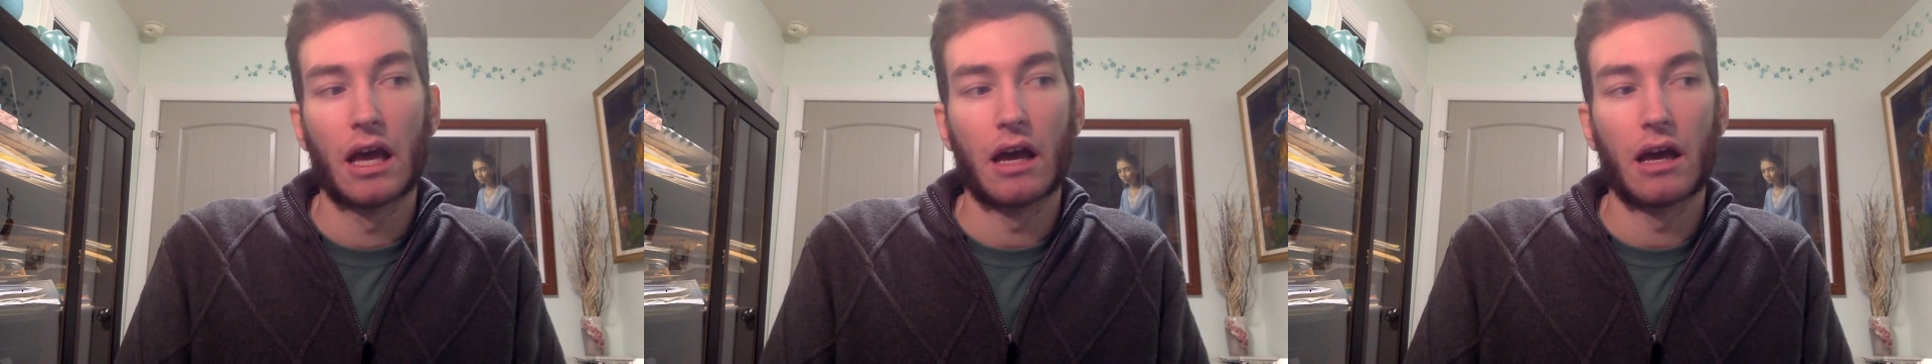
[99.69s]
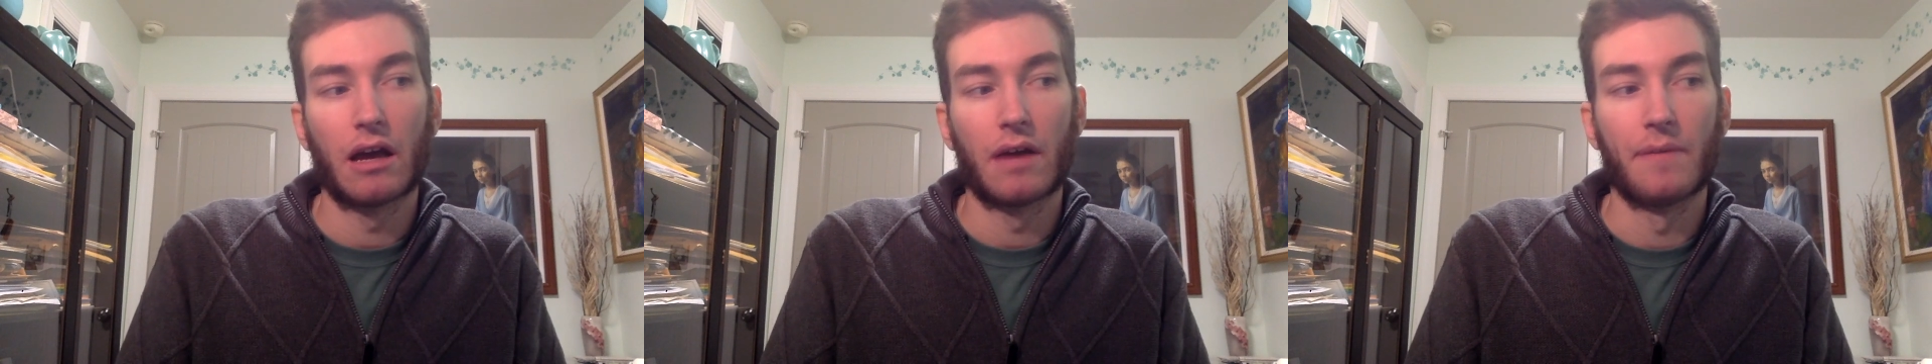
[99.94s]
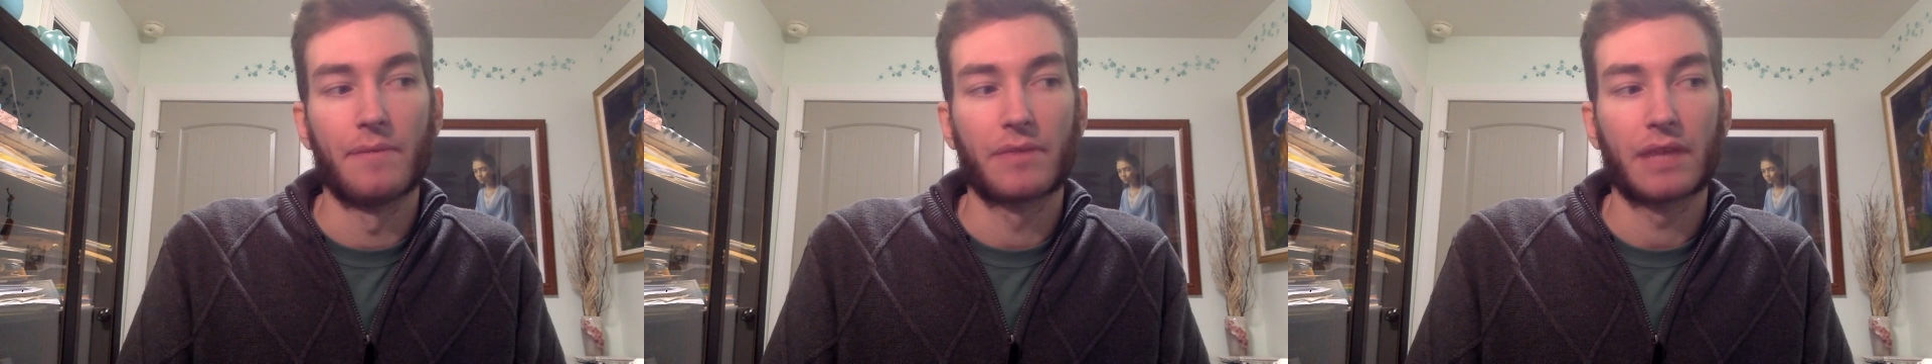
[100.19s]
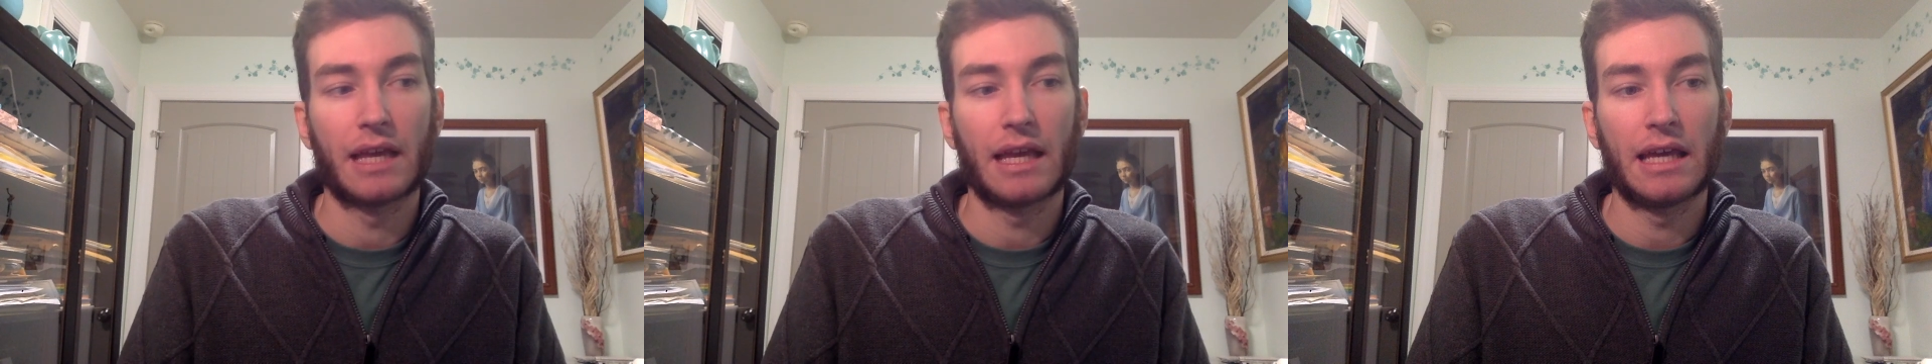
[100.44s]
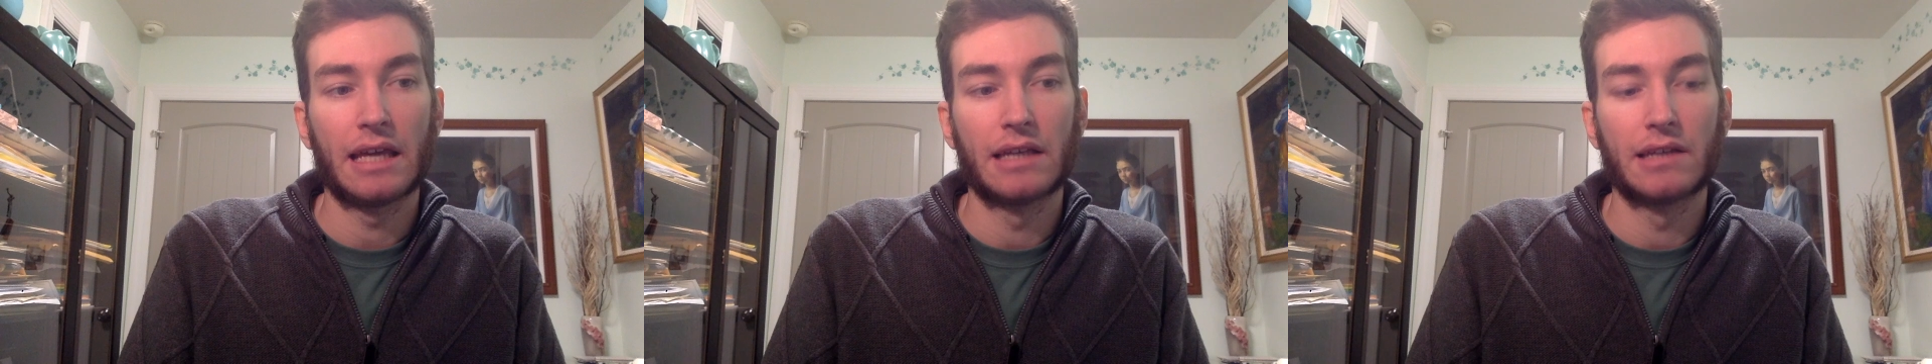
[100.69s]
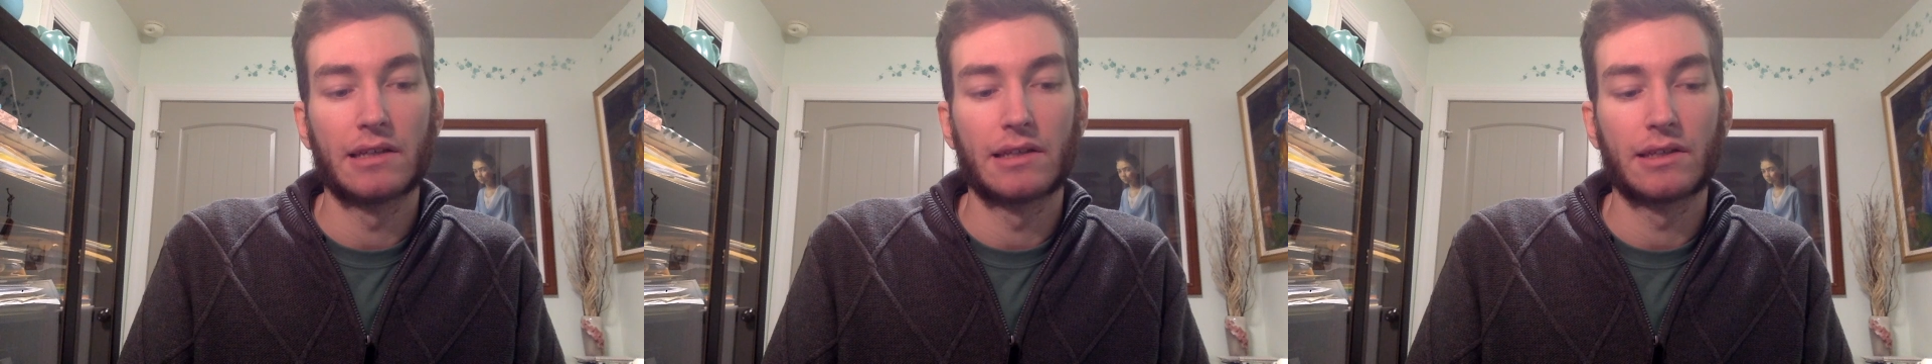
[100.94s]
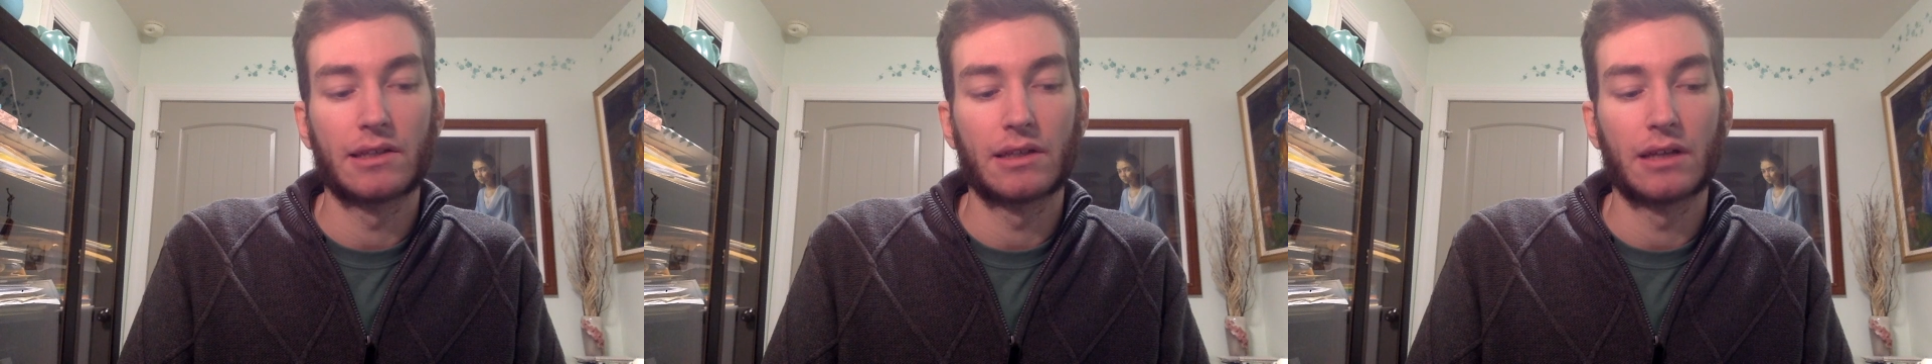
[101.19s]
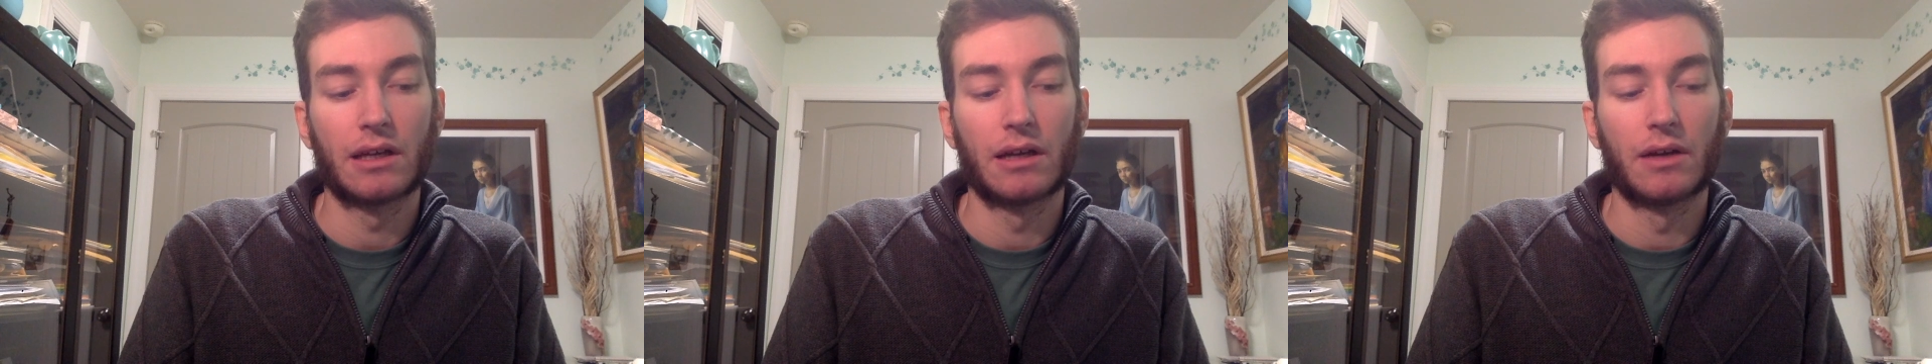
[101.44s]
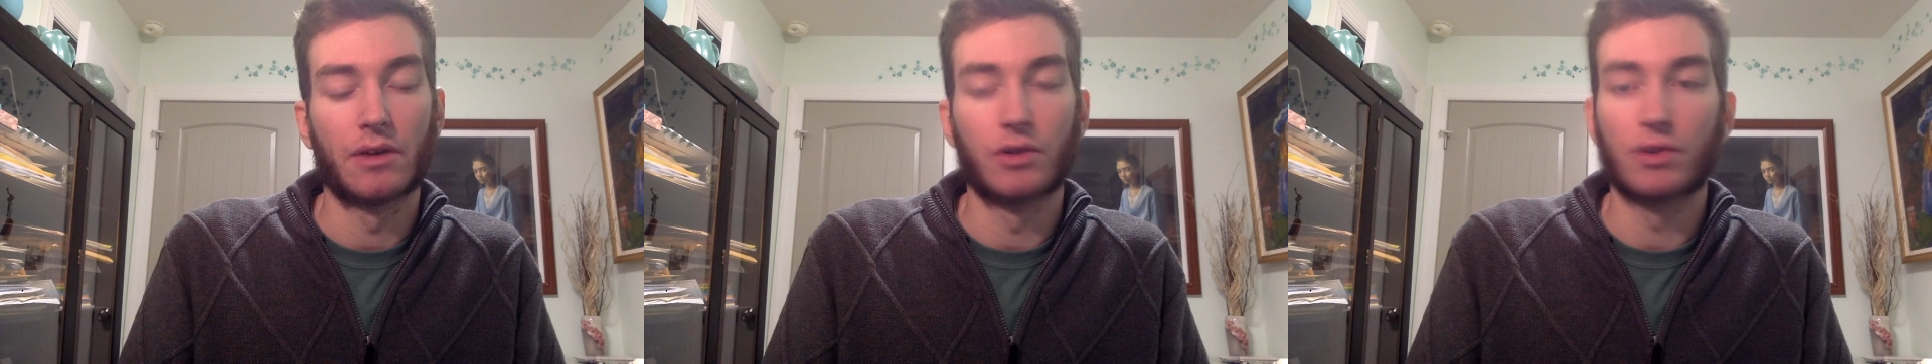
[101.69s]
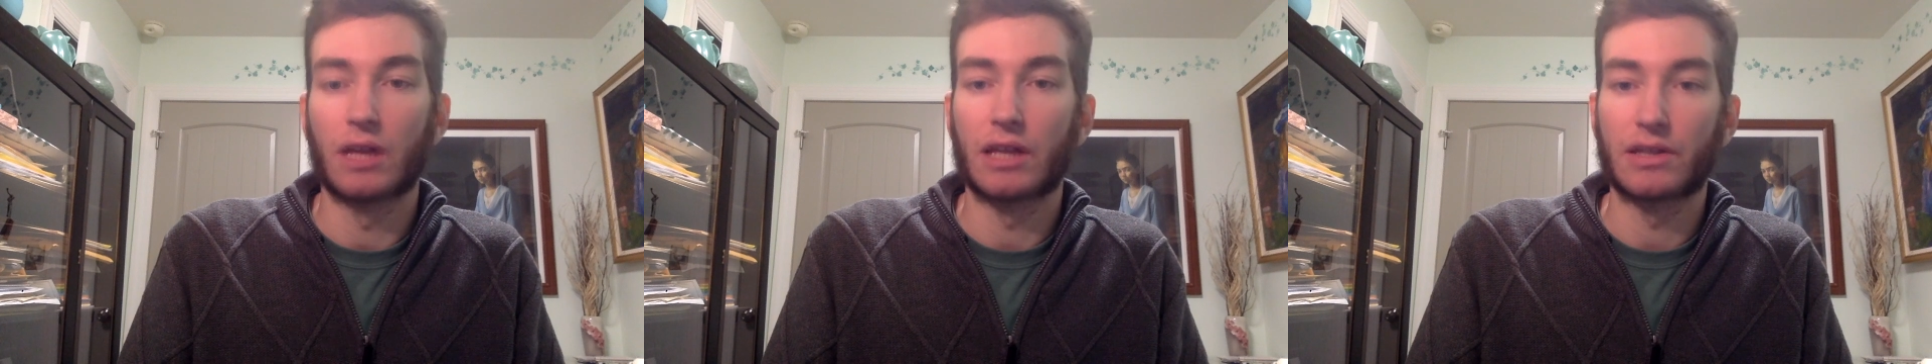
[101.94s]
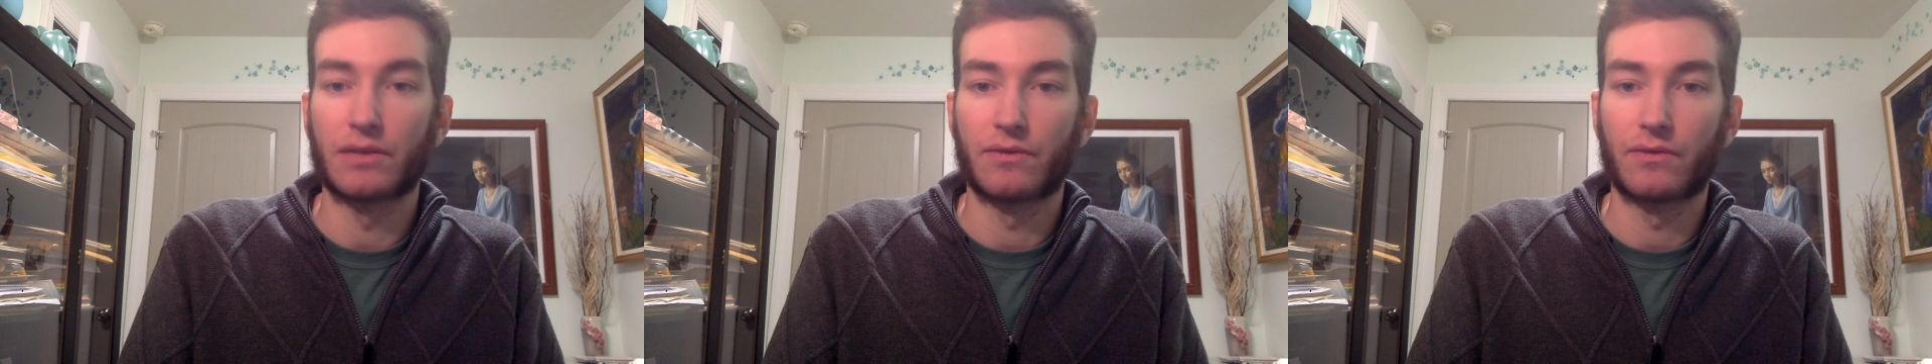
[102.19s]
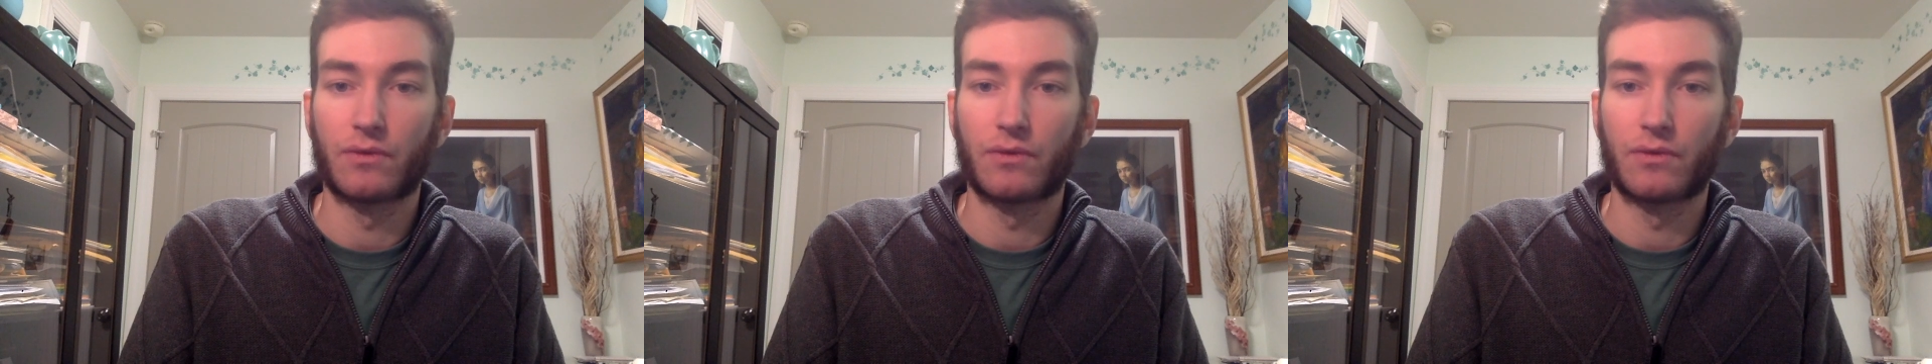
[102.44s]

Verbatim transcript: um, is uh, there's lots of